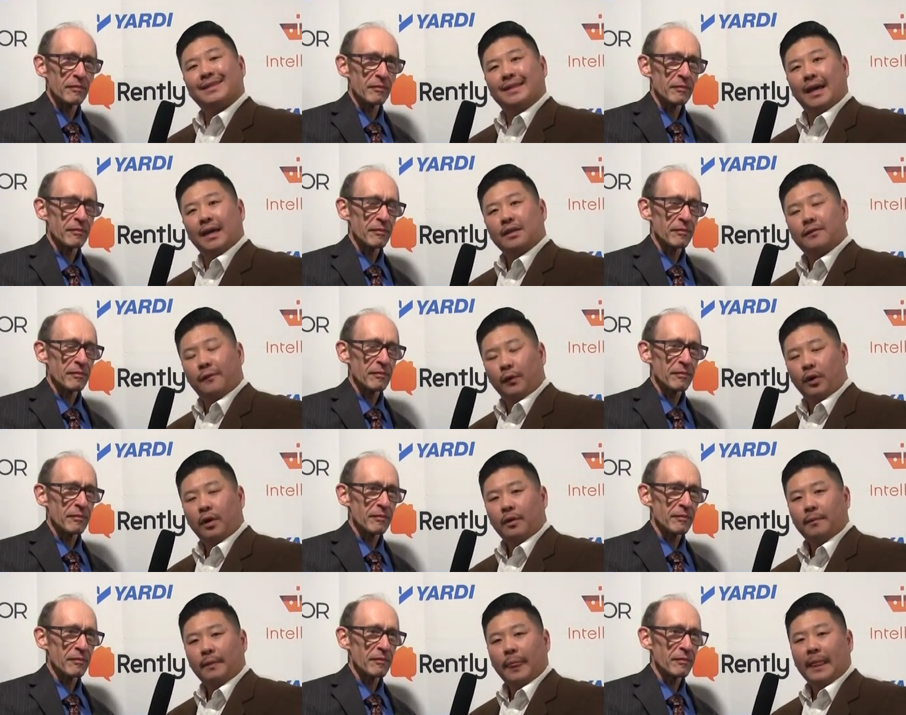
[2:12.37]
Speaker 1: stands for,
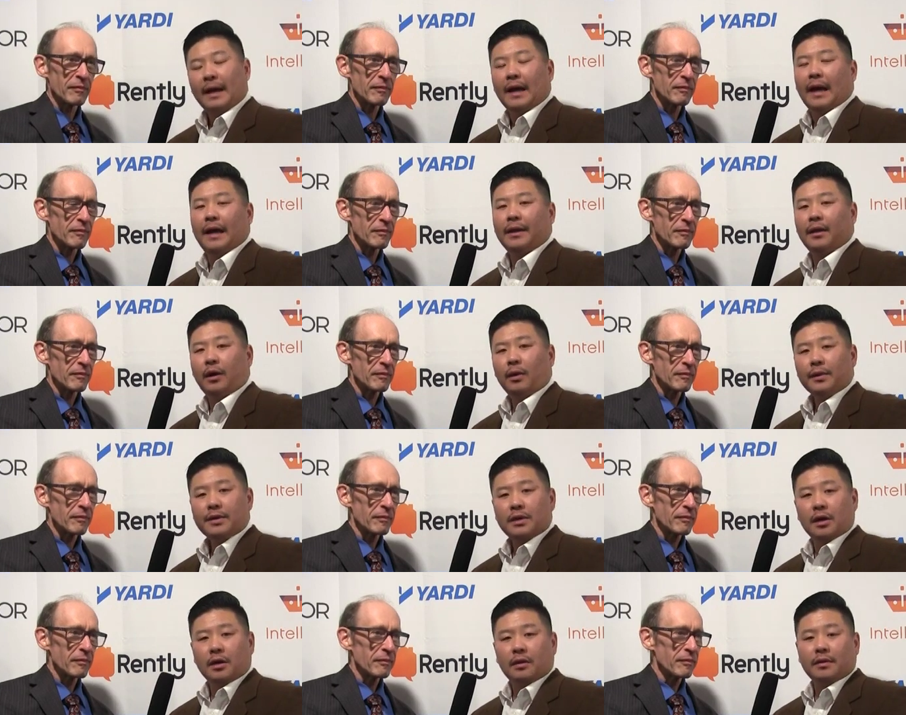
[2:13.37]
and then
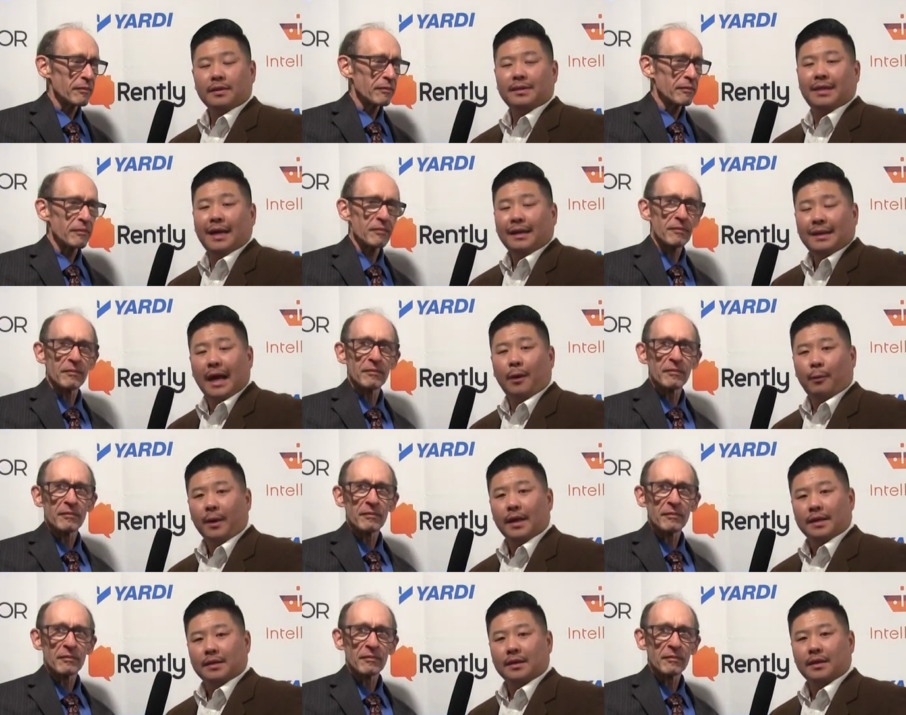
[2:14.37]
also take that
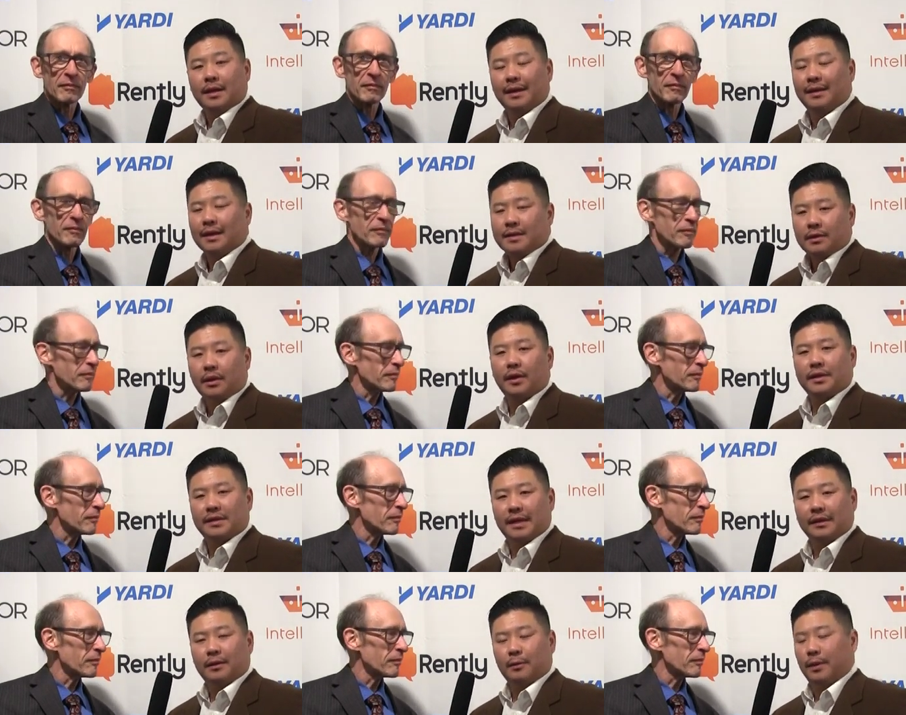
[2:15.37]
risk. It doesn't hurt to
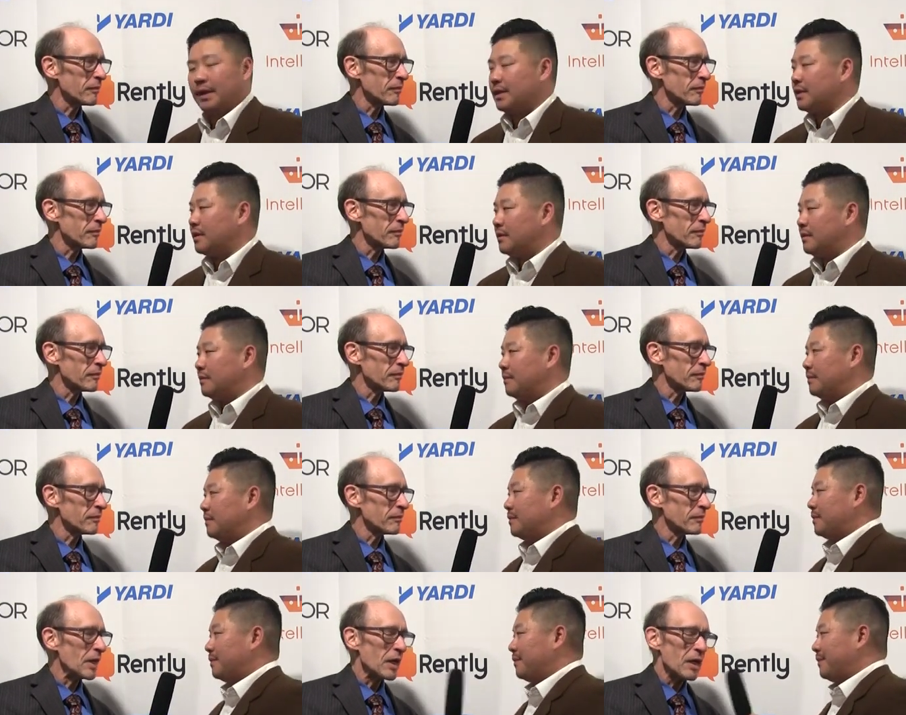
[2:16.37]
take the risk.
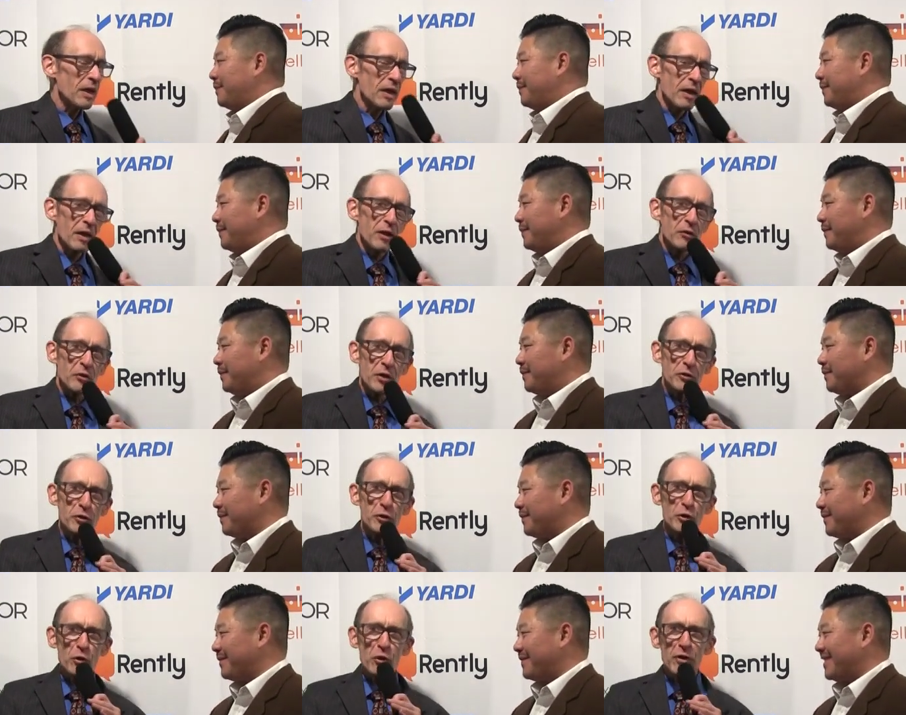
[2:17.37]

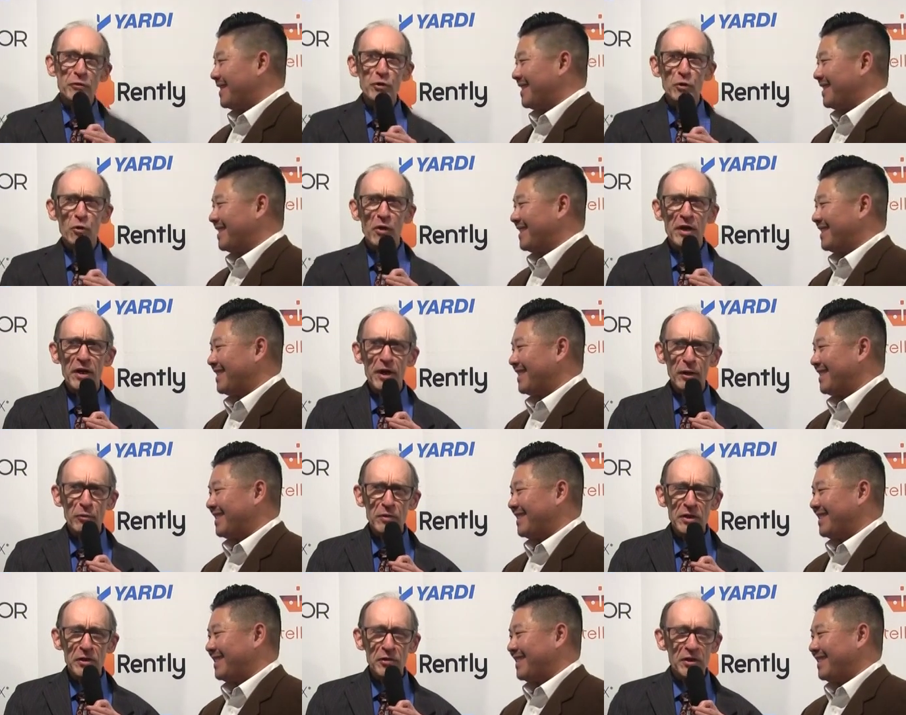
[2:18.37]
Speaker 2: Justin Choi of Sequoia
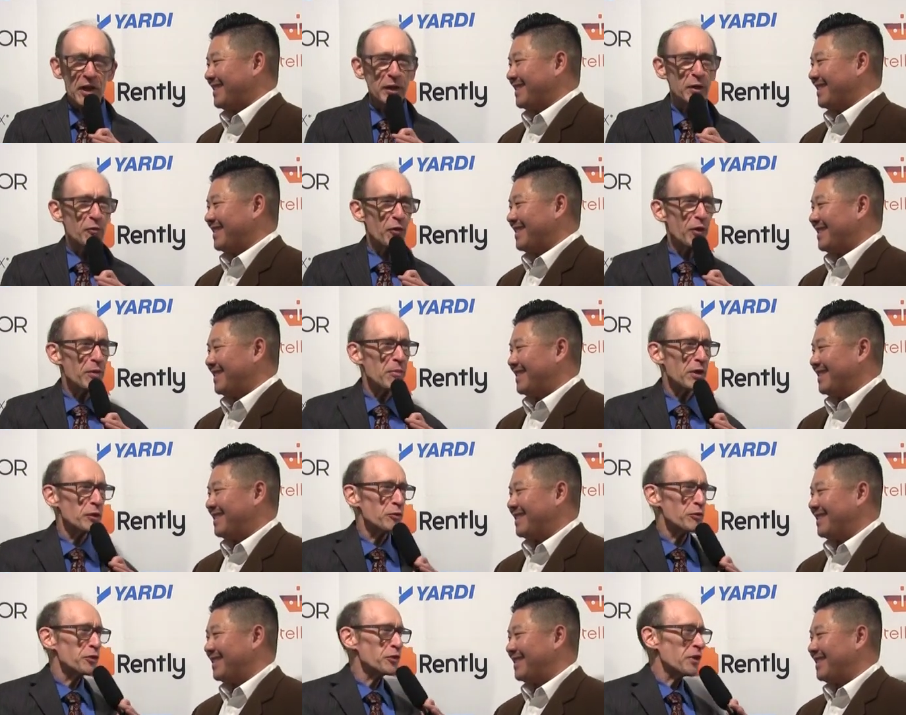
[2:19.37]
Equities, thank you very
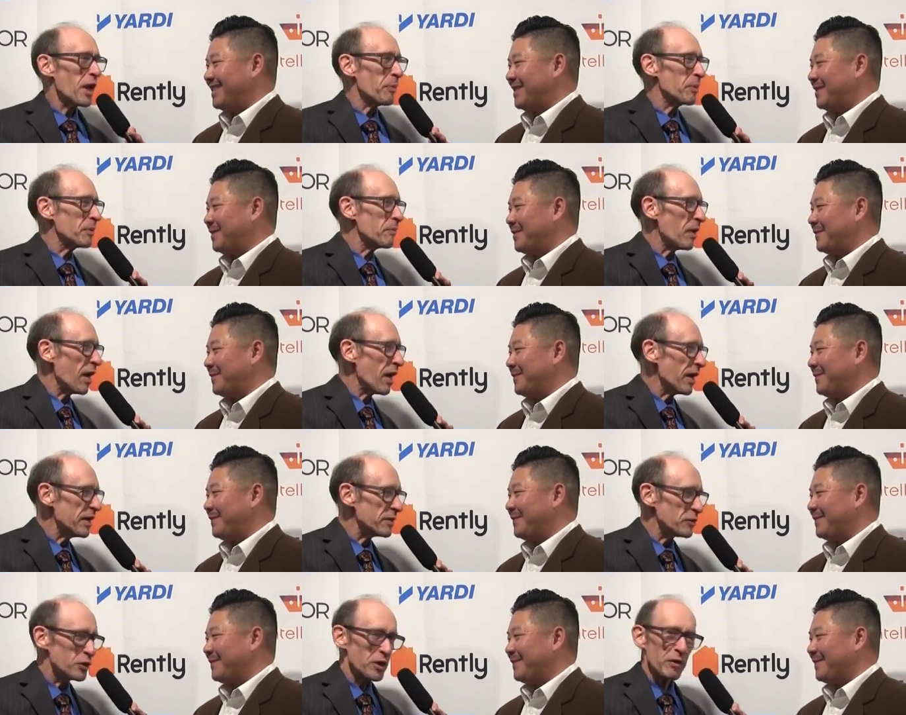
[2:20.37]
much for stopping by
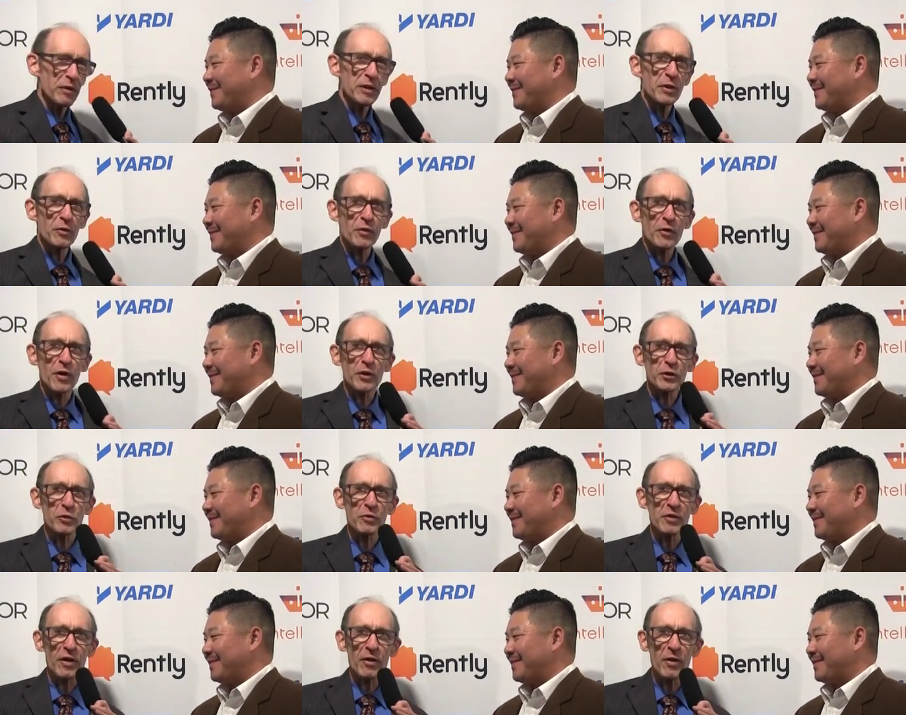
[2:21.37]
and sharing your thoughts
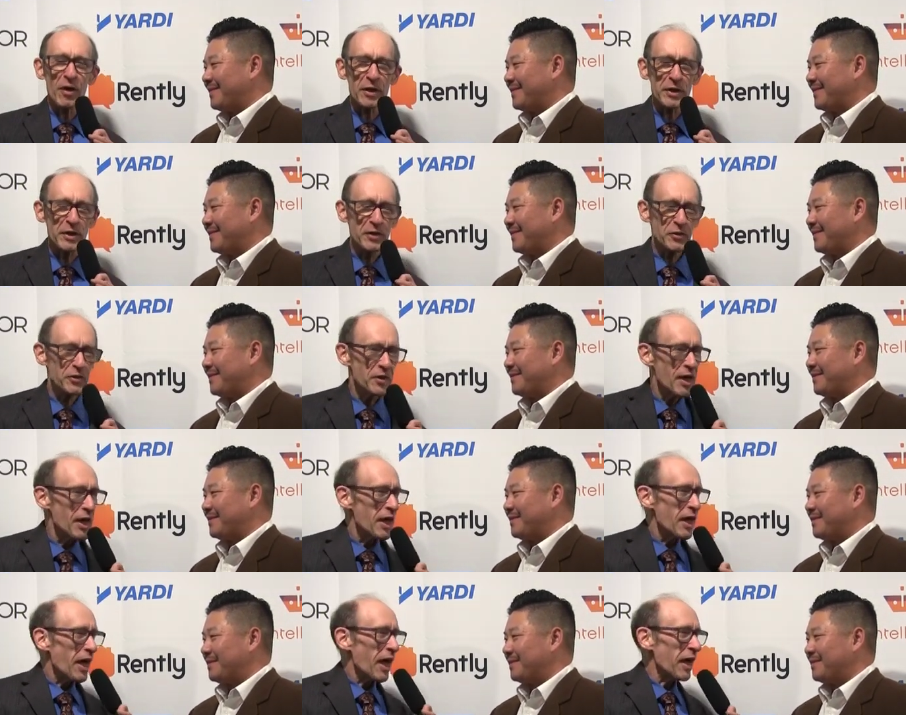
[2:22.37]
with our audience.
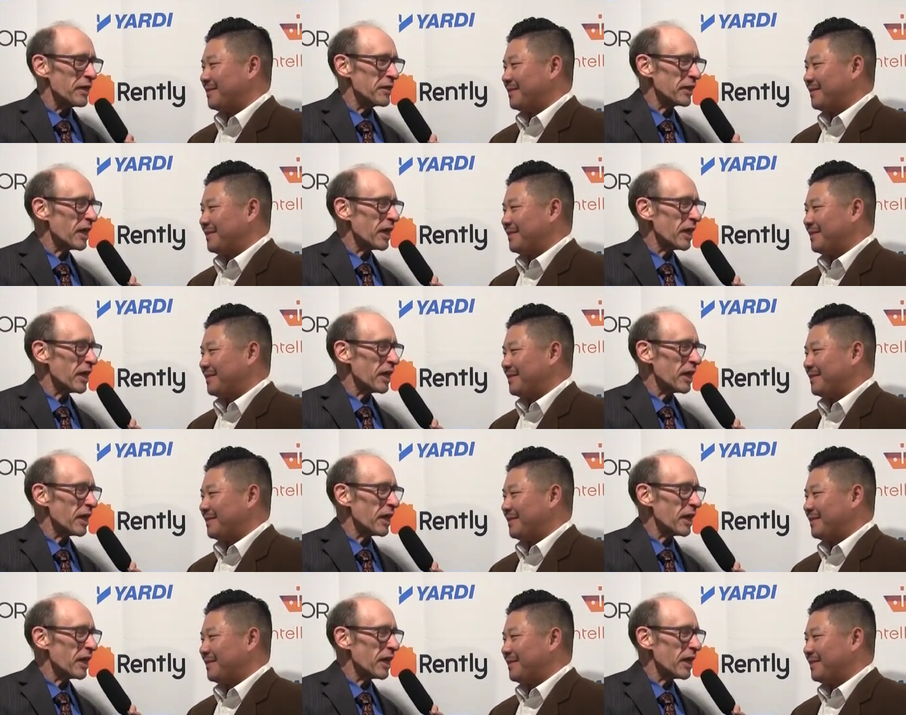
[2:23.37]
And